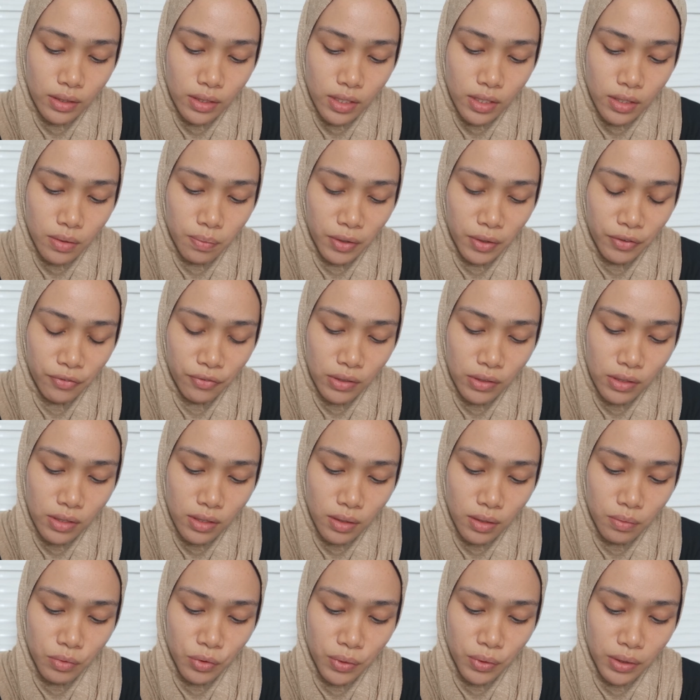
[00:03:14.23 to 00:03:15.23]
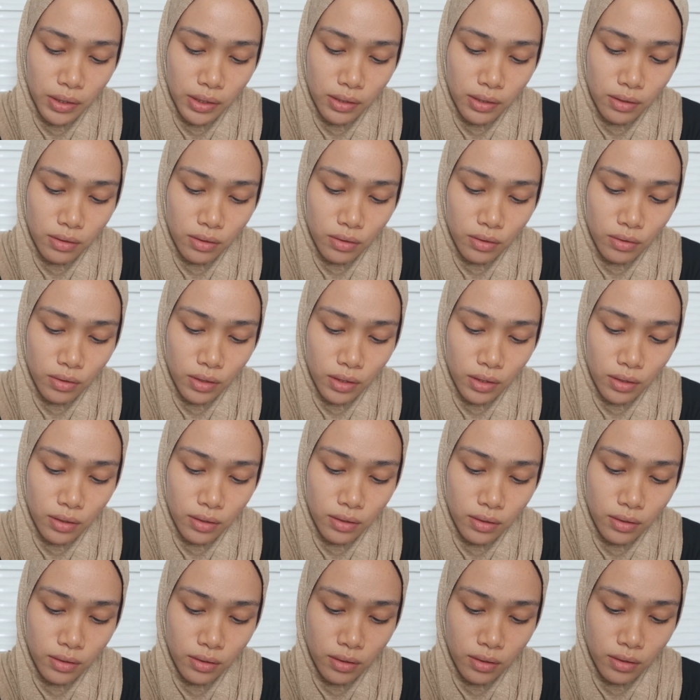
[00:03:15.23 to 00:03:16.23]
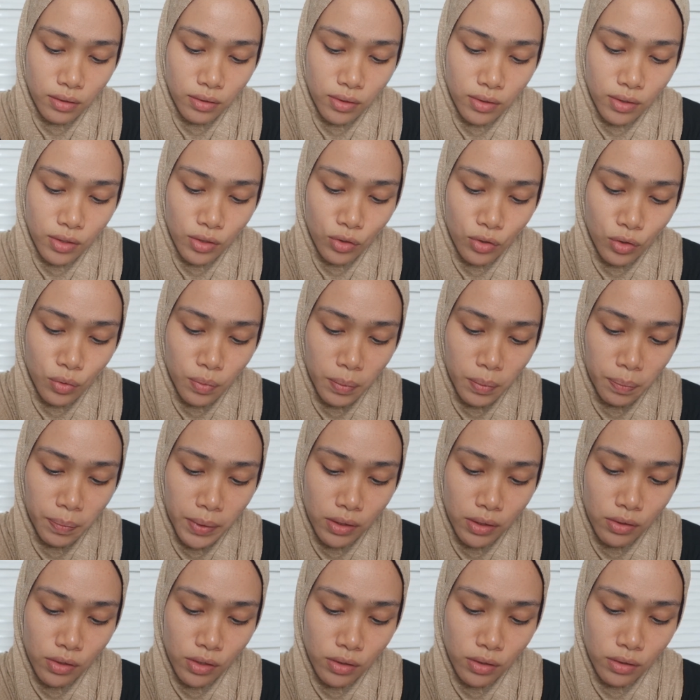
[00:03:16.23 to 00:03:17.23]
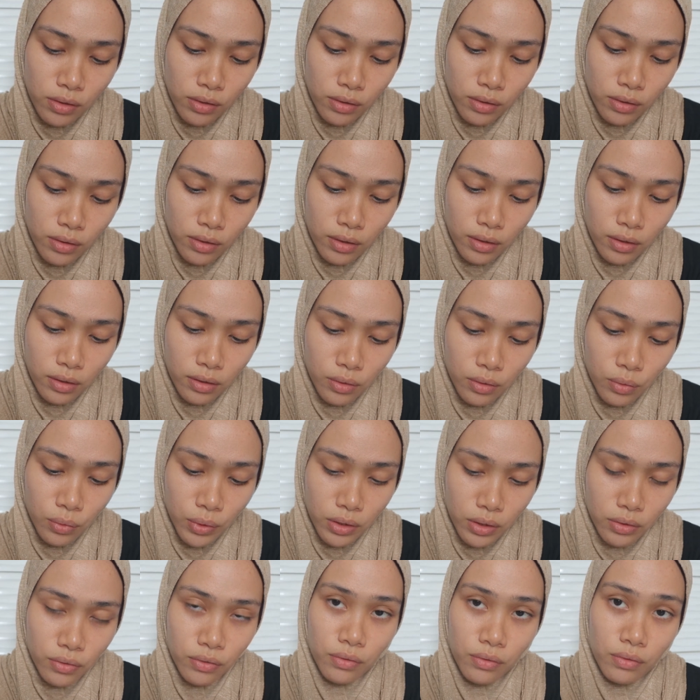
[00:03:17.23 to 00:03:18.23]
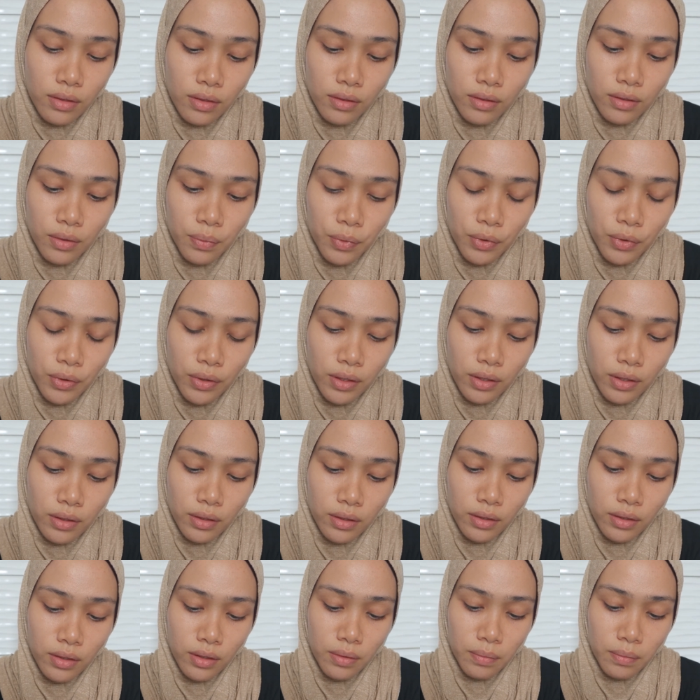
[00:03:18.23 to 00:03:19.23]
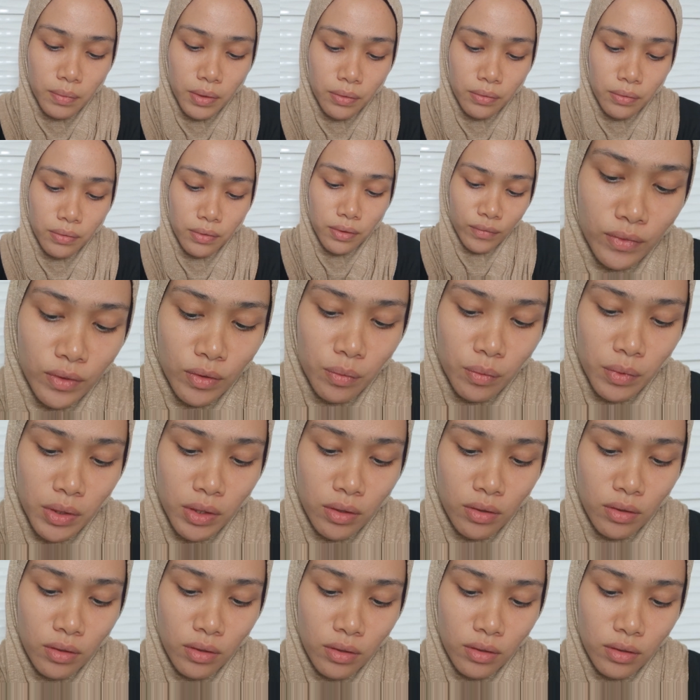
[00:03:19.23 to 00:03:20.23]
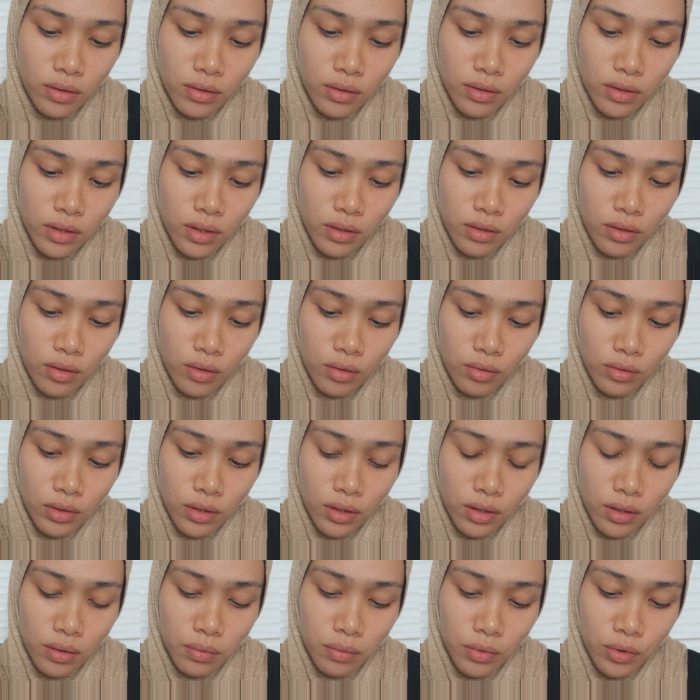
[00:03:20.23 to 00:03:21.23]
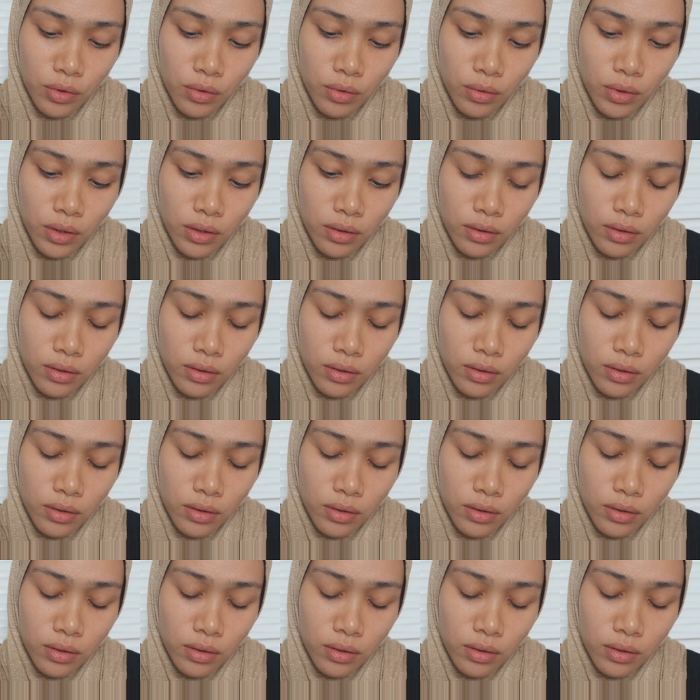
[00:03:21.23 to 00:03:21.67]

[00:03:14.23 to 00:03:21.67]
This is my first time doing it, so yeah, I just need to be patient and wait till the product come out. God, it takes a long time to do it.